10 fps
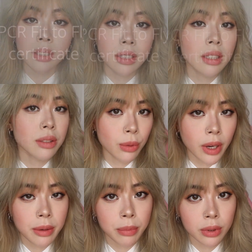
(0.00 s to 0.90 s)
This is
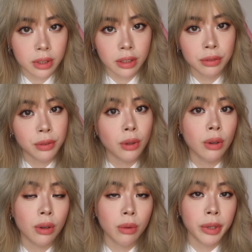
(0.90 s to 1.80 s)
quite important
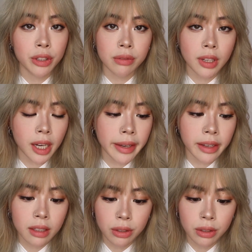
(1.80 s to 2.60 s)
for when you're flying.